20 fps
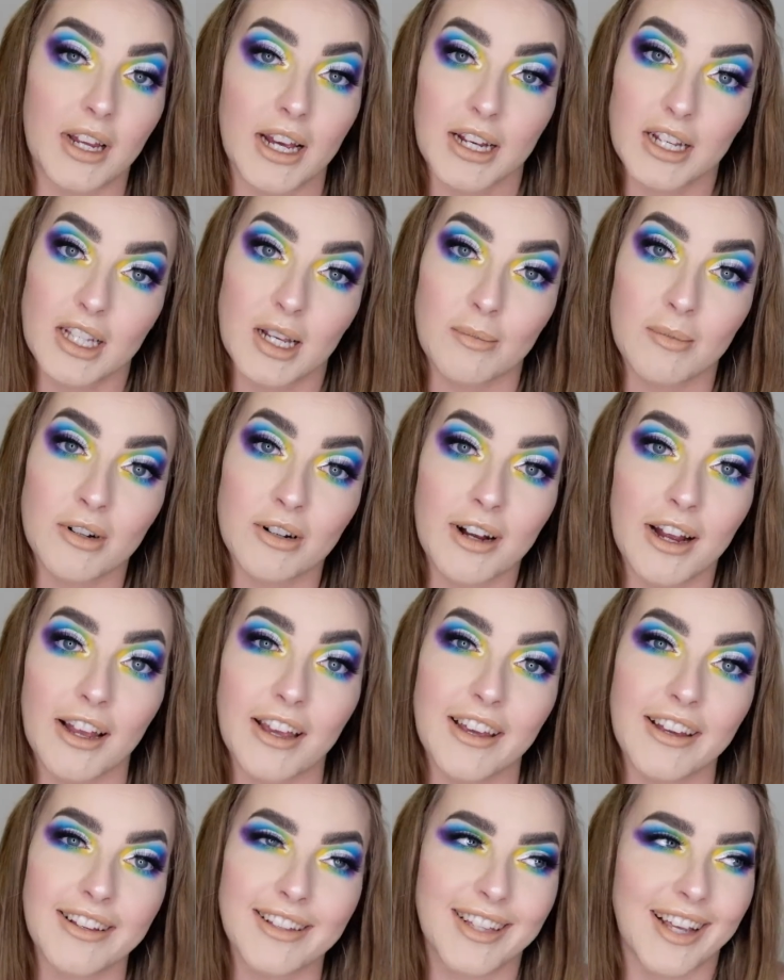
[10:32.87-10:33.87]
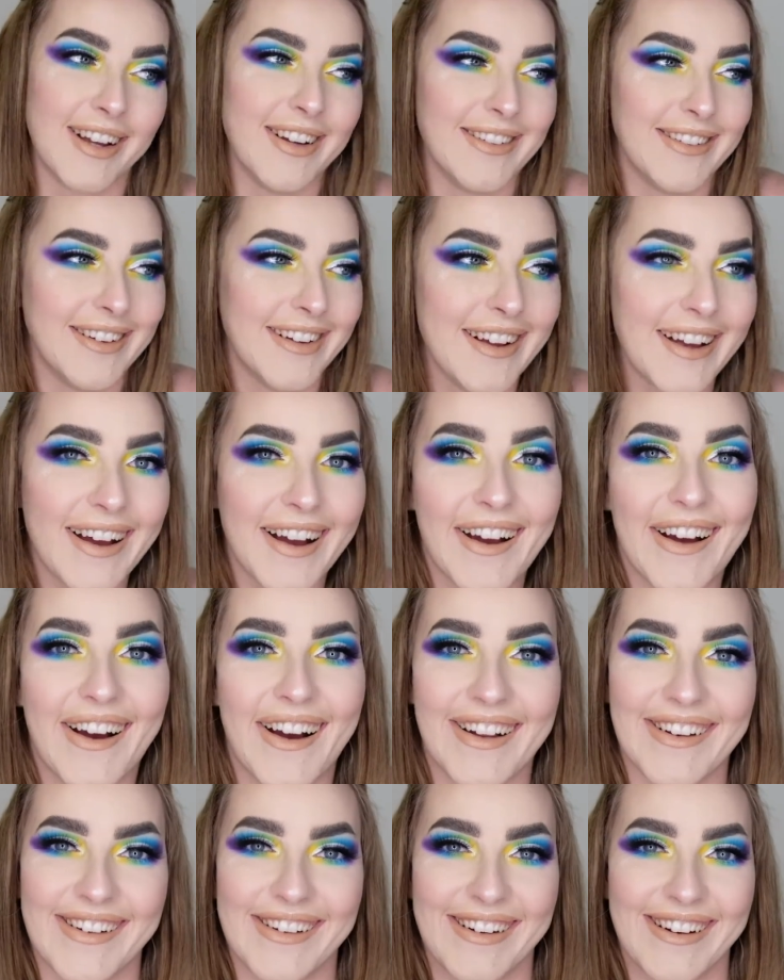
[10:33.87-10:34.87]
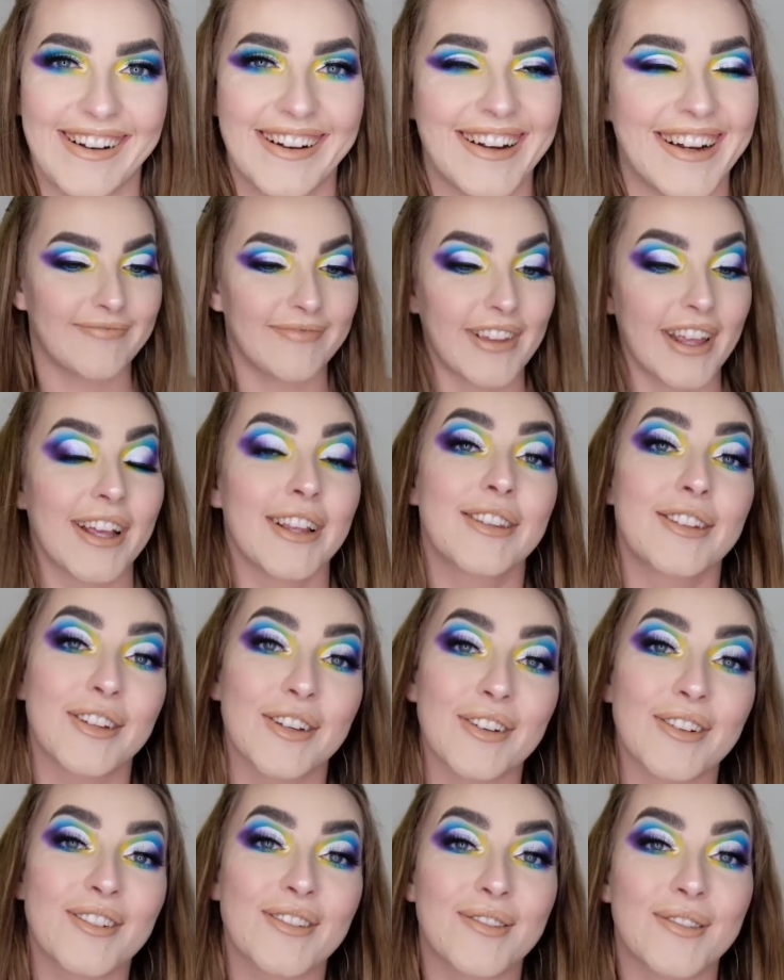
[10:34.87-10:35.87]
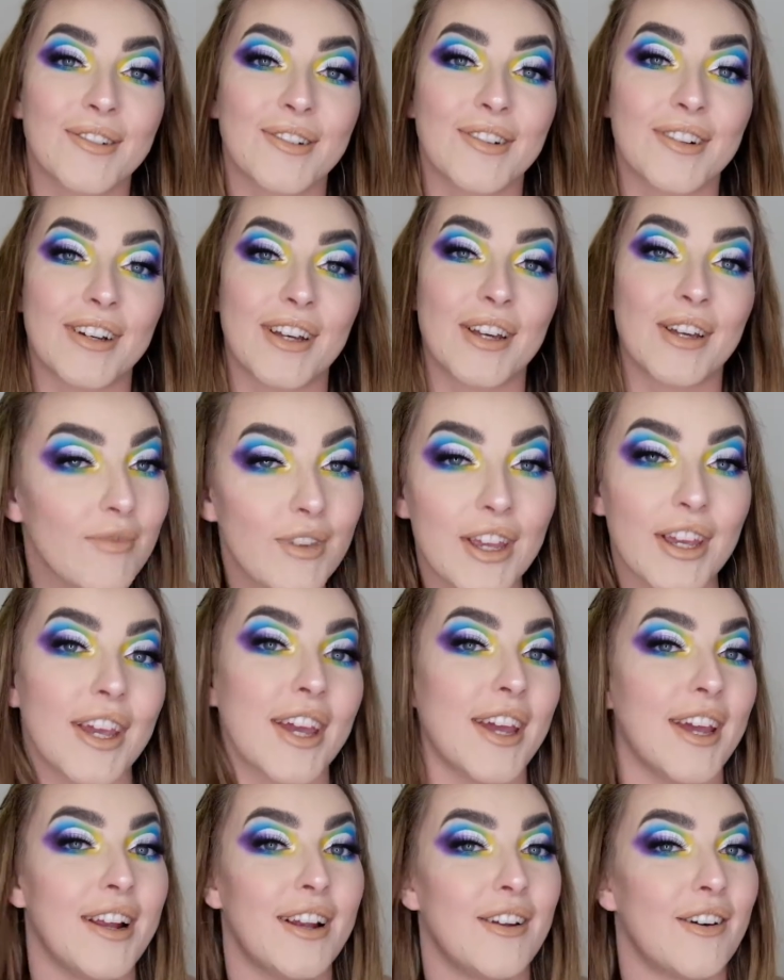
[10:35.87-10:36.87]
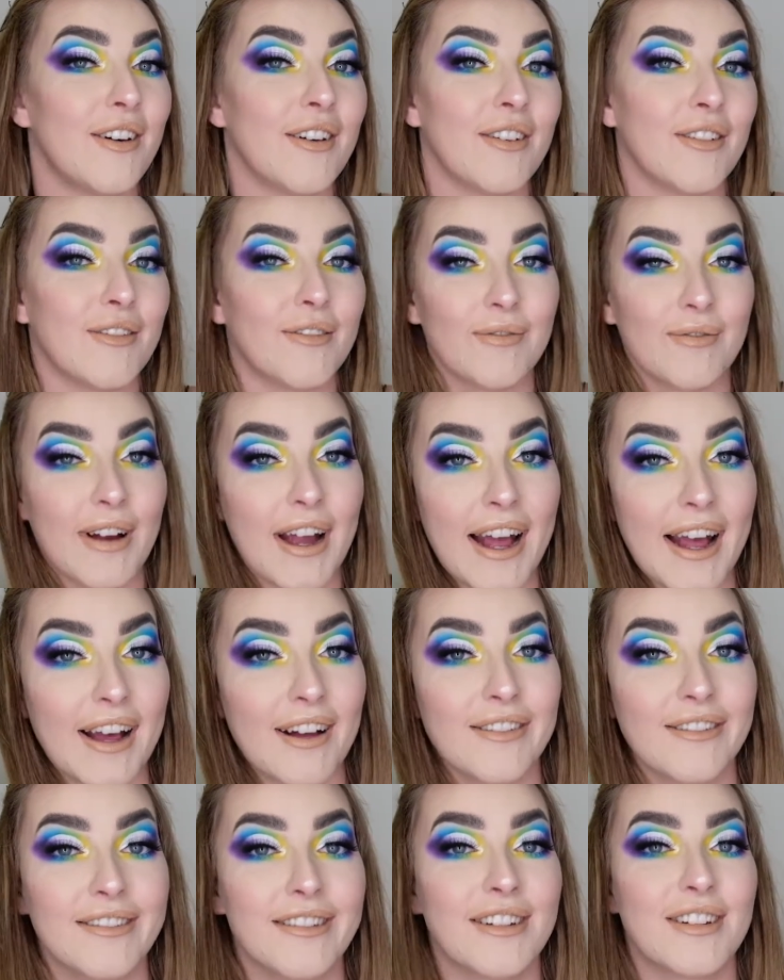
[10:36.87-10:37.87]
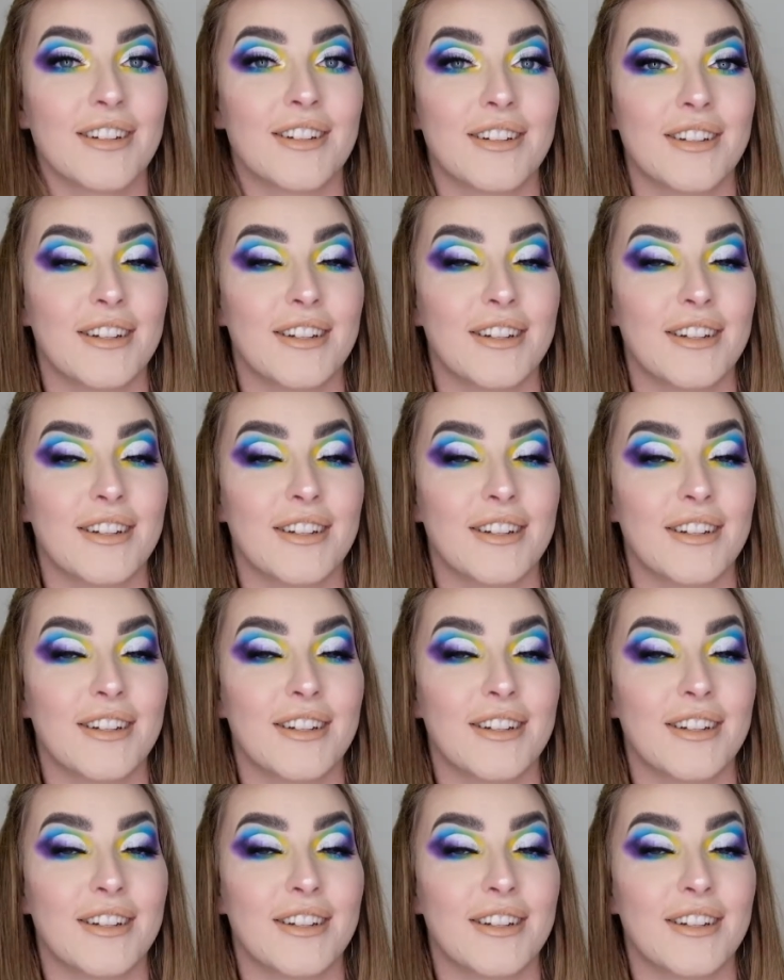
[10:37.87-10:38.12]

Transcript: like summer I guess. I don't know. It's good for year round,